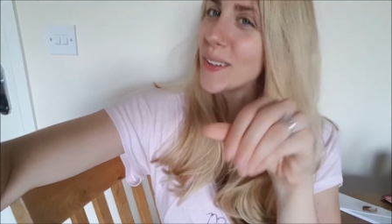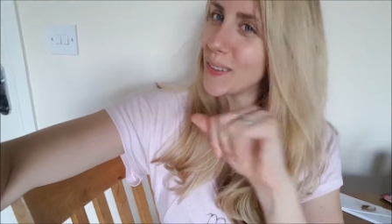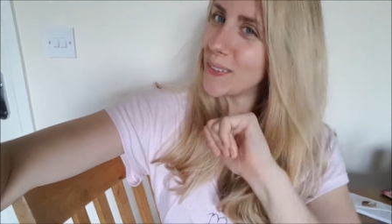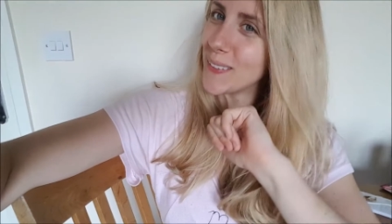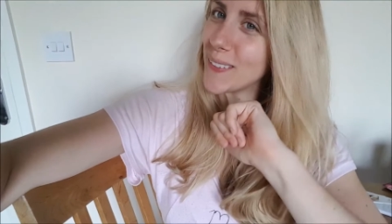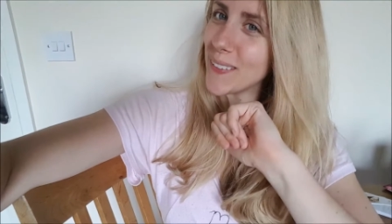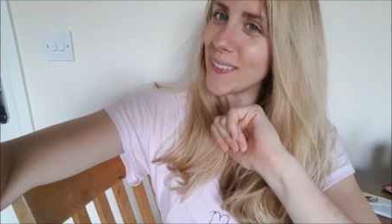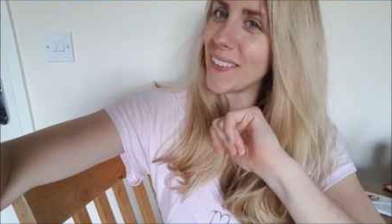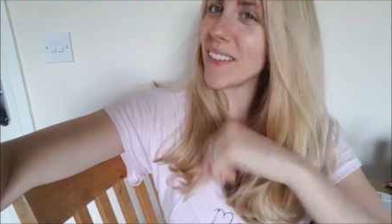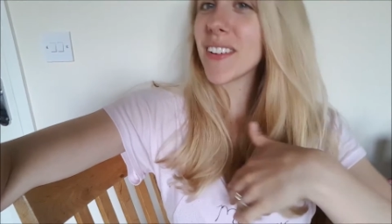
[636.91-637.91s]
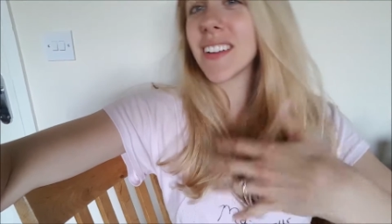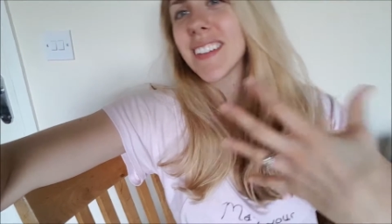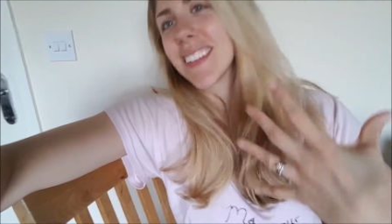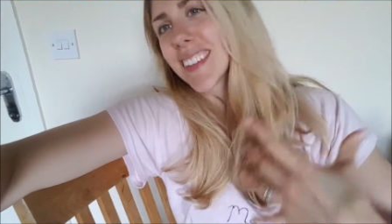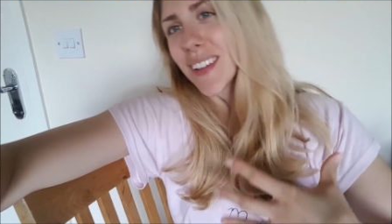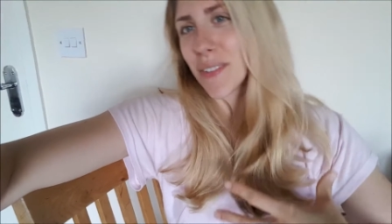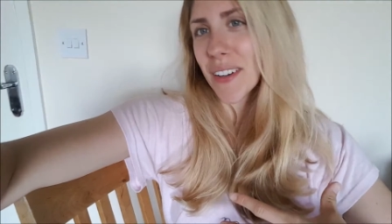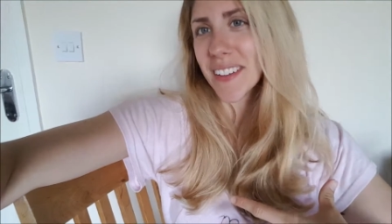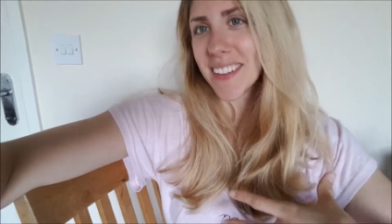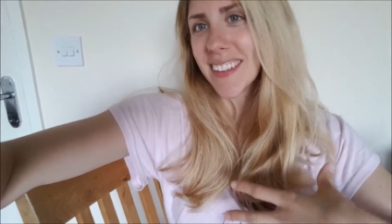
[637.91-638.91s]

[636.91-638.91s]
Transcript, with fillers: "Oh, I feel different.